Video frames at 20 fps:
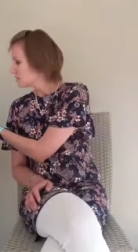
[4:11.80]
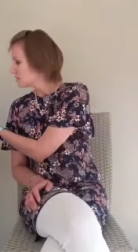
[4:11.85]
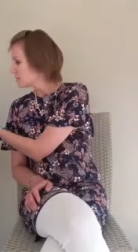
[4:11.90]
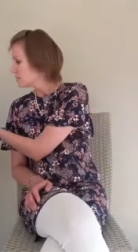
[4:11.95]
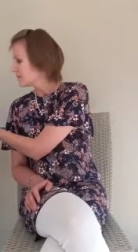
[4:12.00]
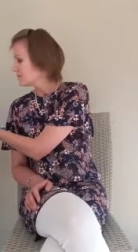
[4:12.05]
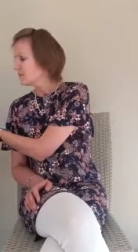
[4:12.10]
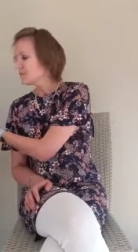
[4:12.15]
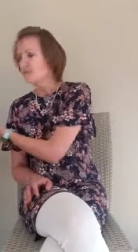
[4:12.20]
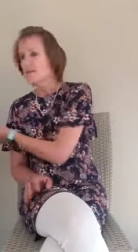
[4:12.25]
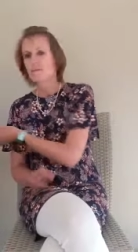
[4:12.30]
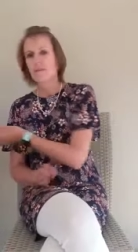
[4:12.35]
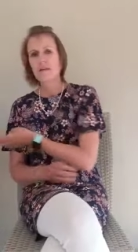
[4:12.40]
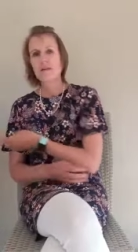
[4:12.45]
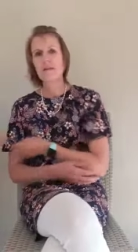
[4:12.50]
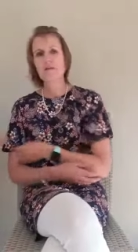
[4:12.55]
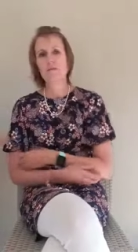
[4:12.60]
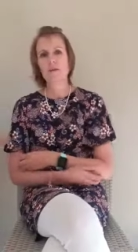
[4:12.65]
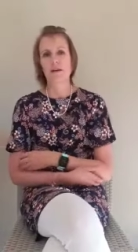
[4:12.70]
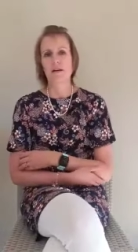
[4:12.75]
But there's
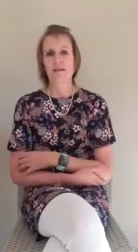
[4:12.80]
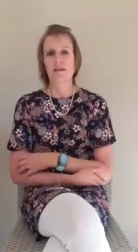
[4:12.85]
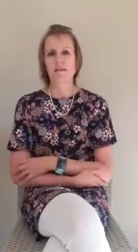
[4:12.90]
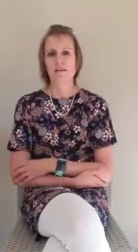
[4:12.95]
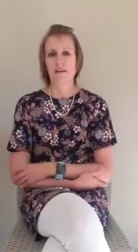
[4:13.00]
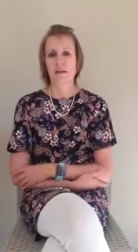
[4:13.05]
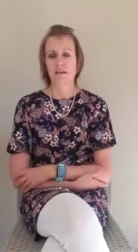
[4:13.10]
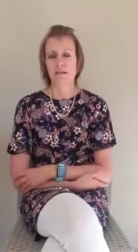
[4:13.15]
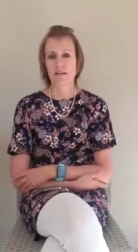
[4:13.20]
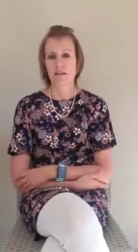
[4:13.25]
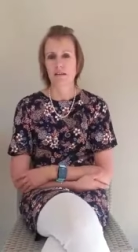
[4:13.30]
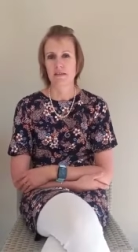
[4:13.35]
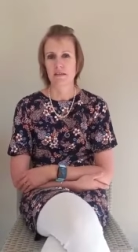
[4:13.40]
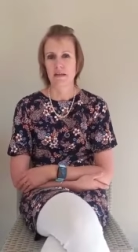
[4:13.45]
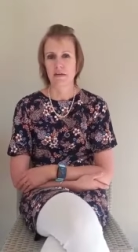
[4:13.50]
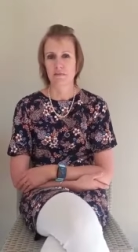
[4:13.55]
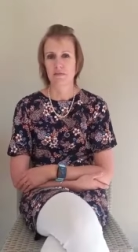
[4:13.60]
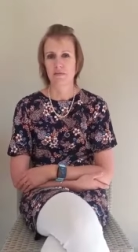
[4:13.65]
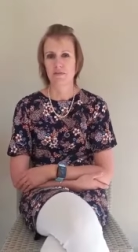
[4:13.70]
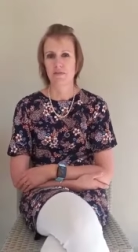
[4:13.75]
many ways, as i
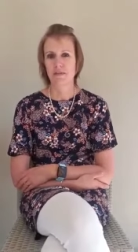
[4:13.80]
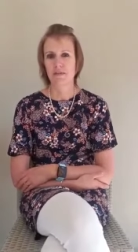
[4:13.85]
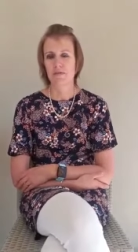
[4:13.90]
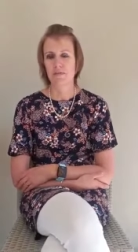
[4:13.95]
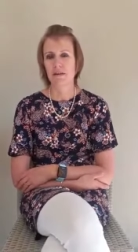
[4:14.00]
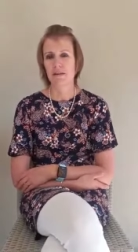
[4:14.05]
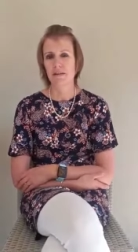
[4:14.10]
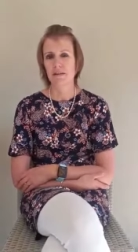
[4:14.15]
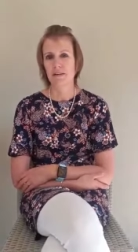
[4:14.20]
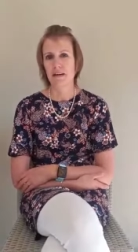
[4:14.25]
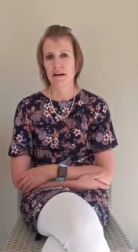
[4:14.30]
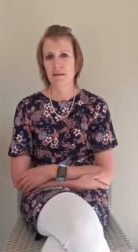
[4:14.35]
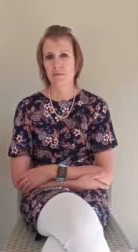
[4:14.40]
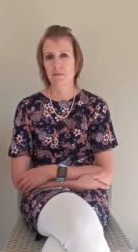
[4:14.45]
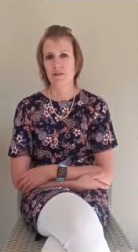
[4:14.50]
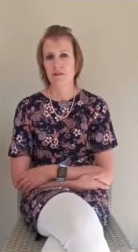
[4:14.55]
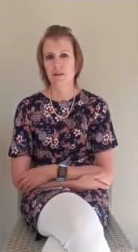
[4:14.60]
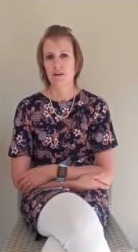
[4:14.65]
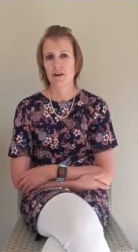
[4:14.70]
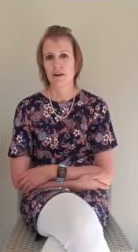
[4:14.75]
said, to spend time
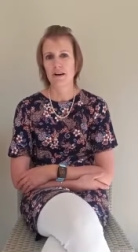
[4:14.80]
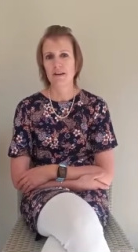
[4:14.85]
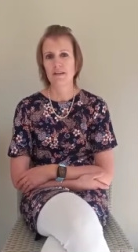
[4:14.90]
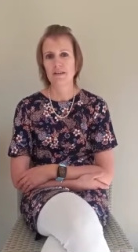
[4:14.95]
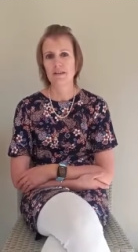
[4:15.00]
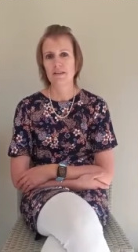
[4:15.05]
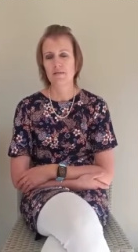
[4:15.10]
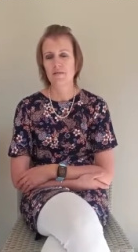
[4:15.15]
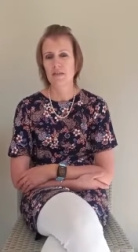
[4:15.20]
with God.